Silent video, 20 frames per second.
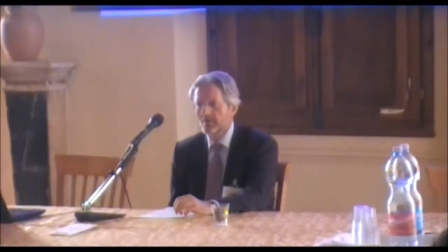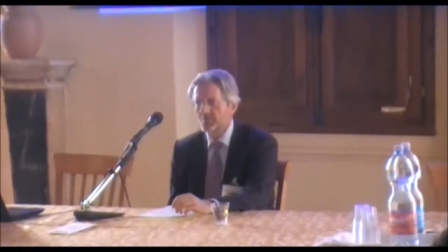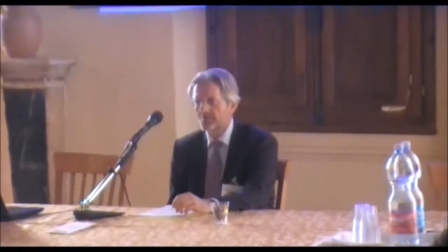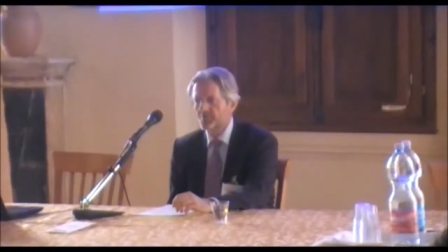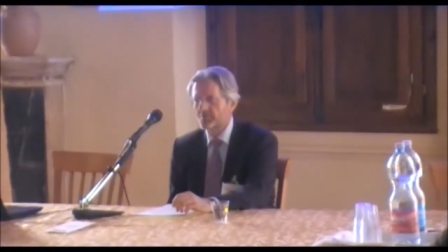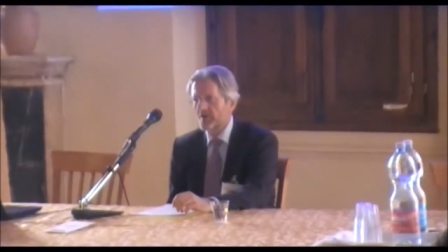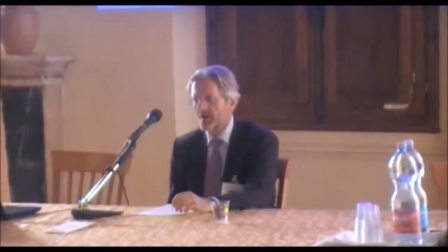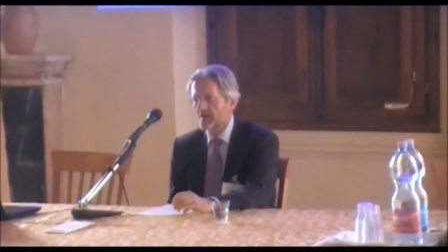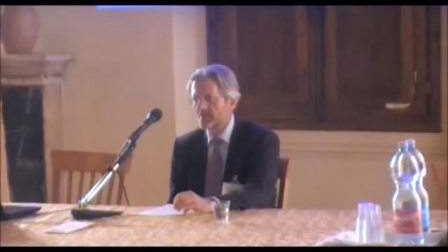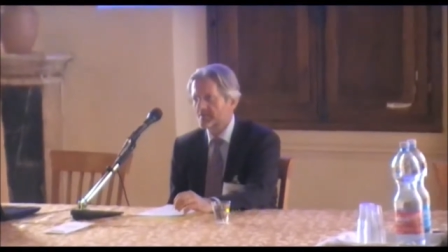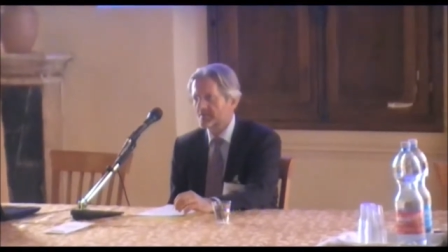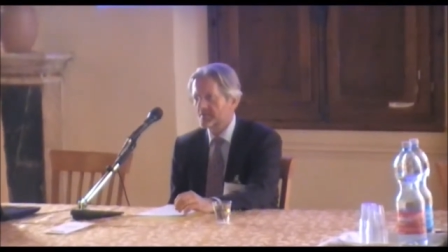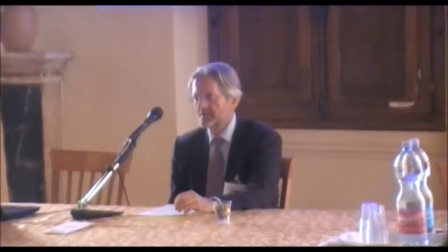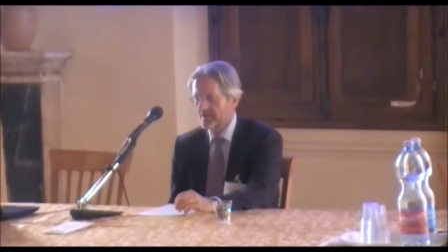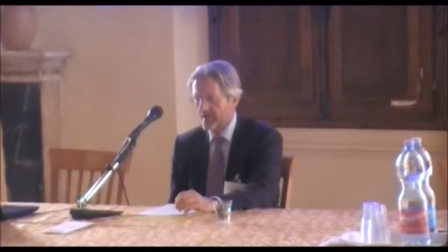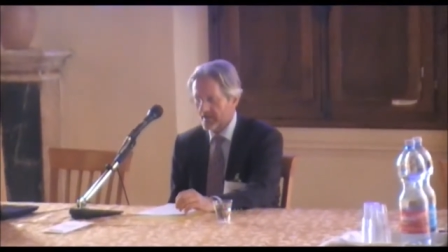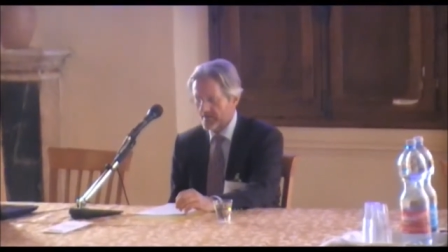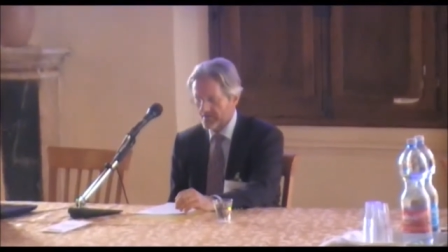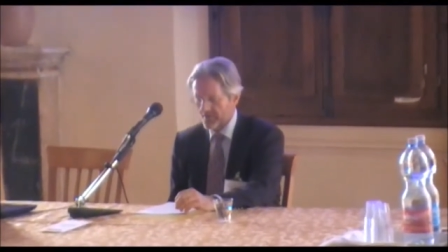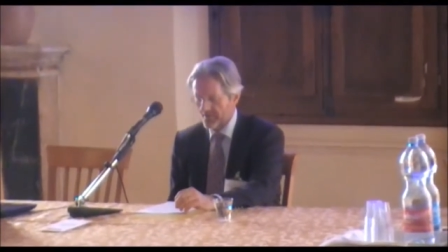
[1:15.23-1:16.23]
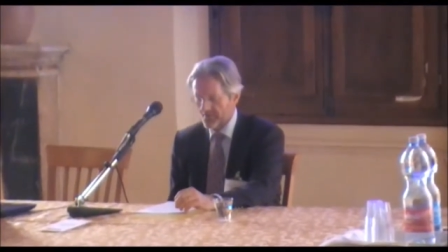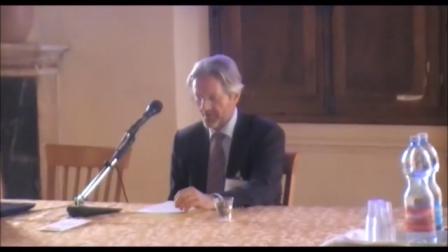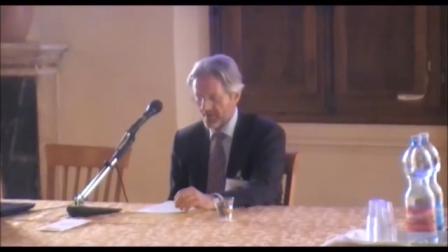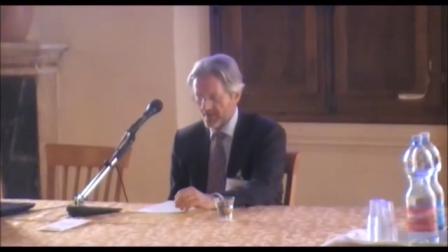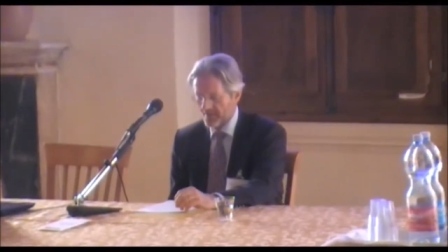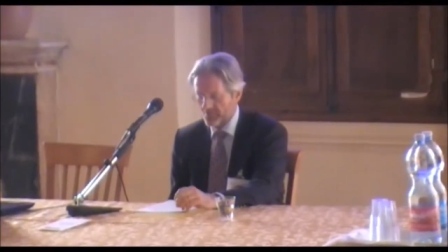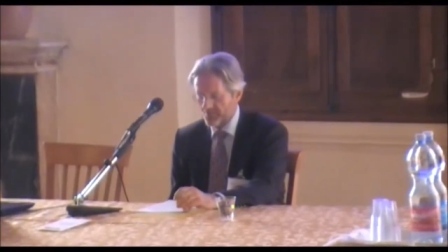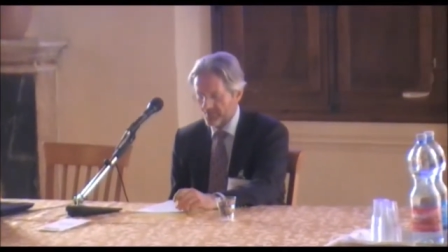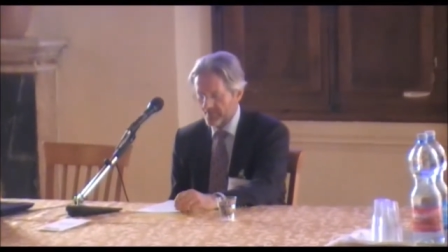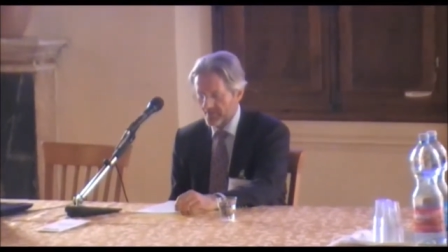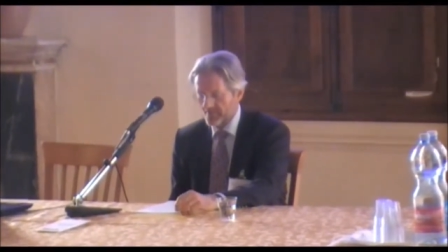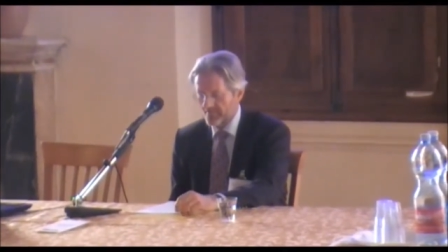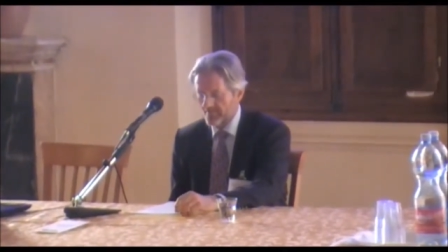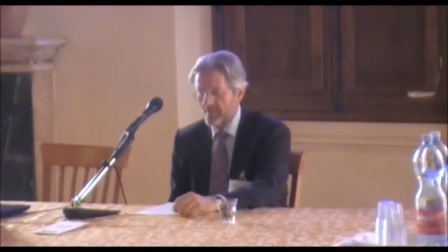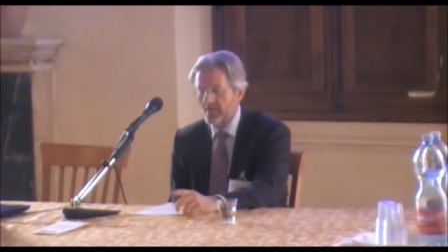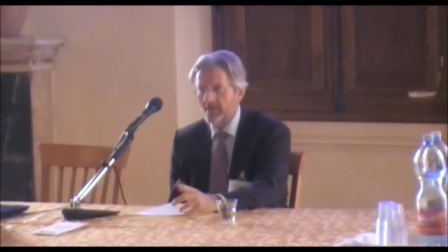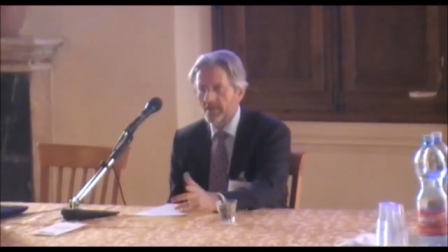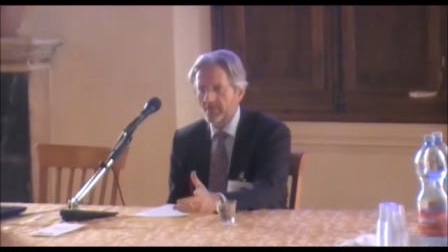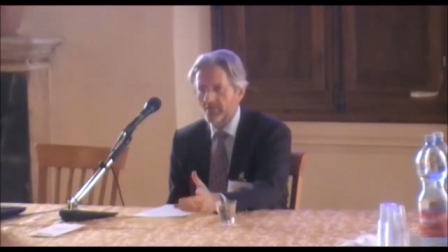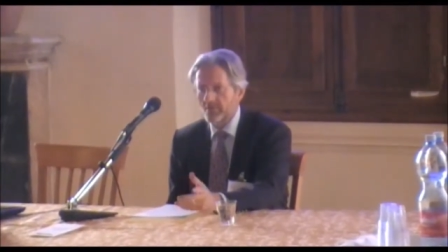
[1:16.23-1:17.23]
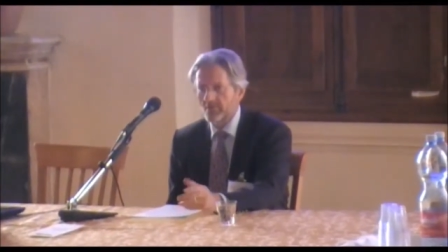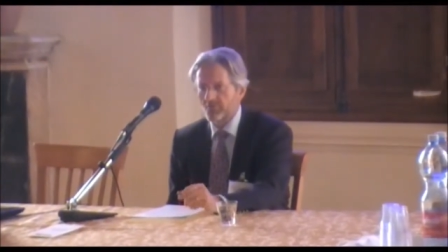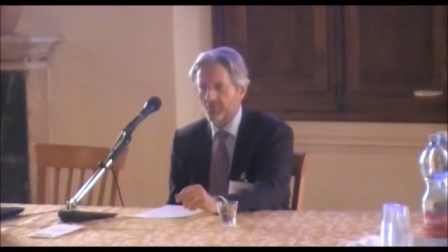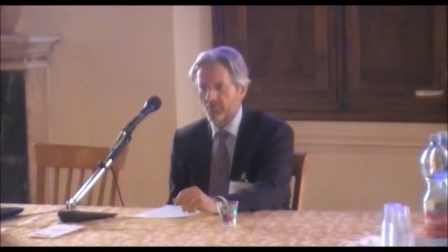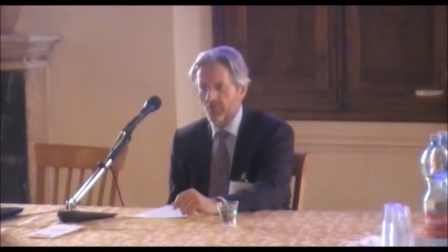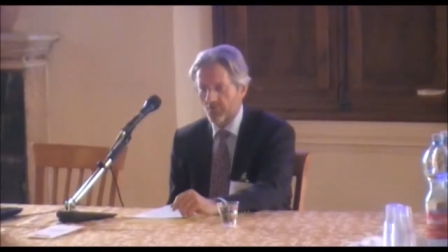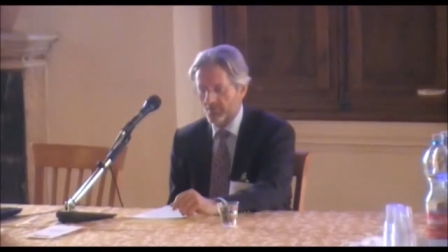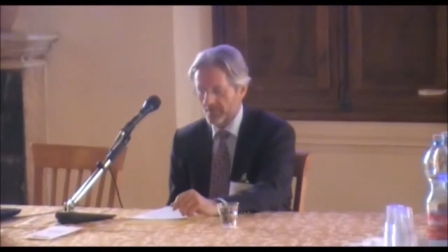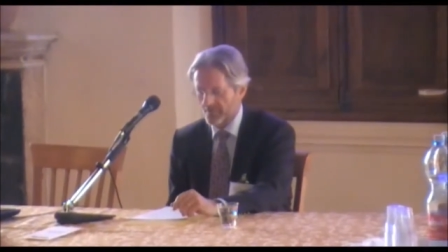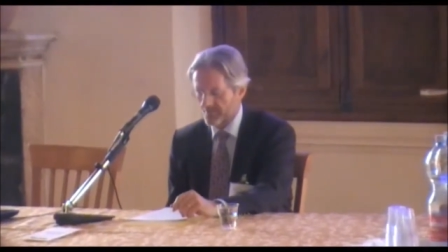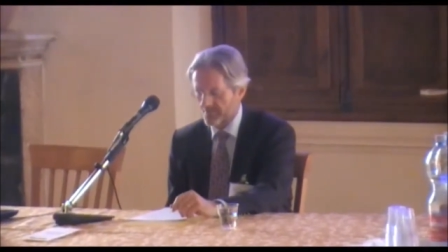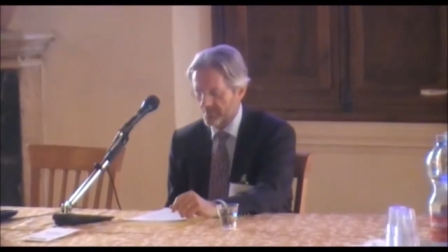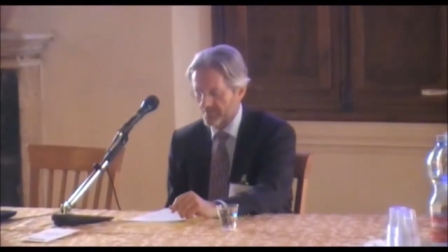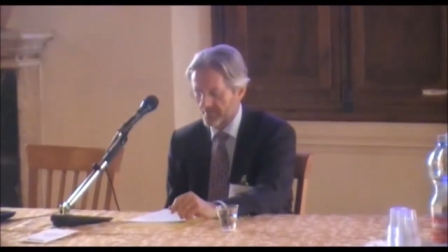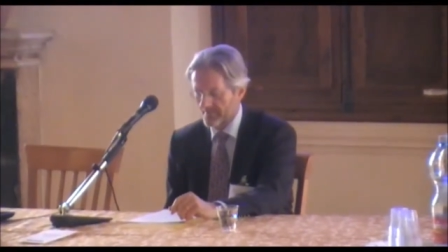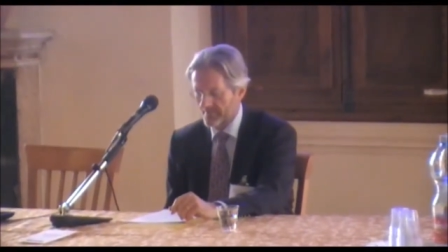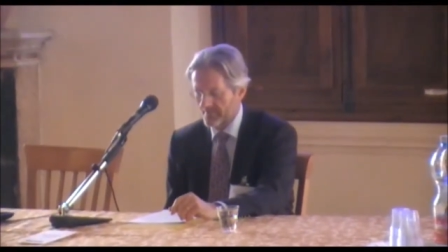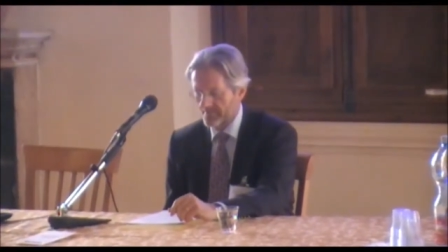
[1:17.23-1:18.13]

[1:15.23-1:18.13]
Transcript: started in the 18th century, here in Florence.